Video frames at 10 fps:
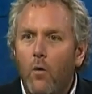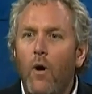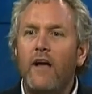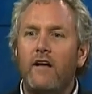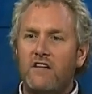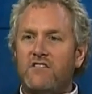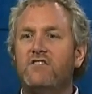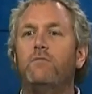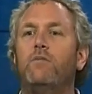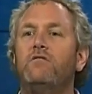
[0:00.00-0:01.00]
White guys
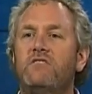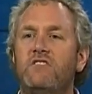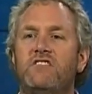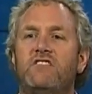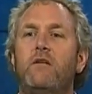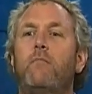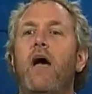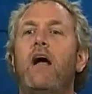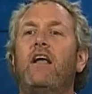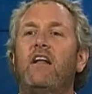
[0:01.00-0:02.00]
are supposed to sit
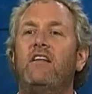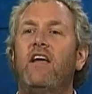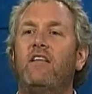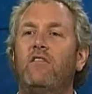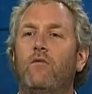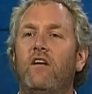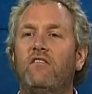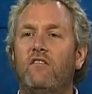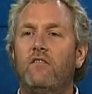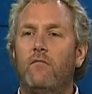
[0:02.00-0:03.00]
back and take the
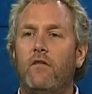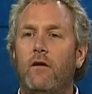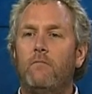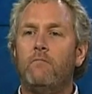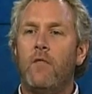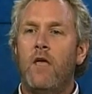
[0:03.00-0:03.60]
racism thing.